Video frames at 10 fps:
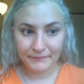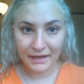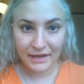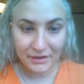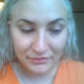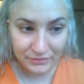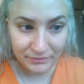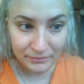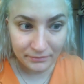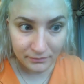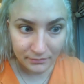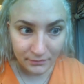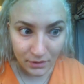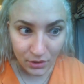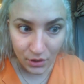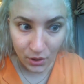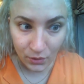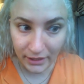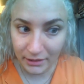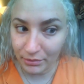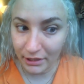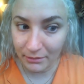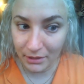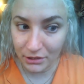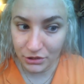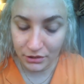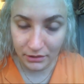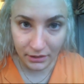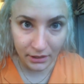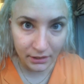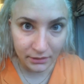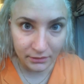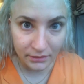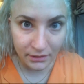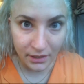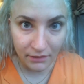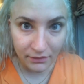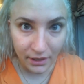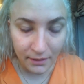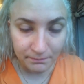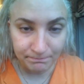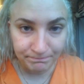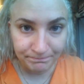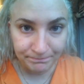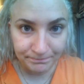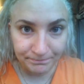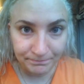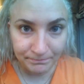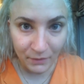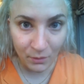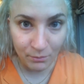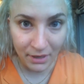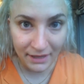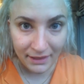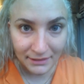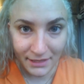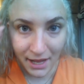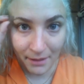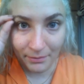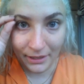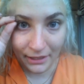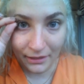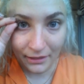I have no lid, pretty much. They're covered up by that top, like,